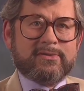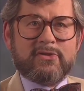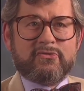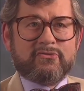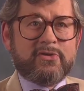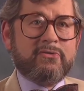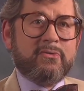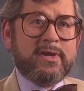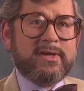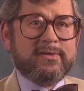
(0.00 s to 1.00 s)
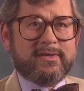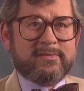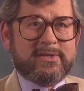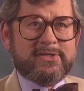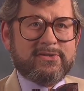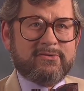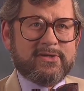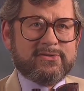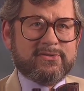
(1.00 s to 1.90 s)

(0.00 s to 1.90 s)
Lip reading: to throw away their meteorites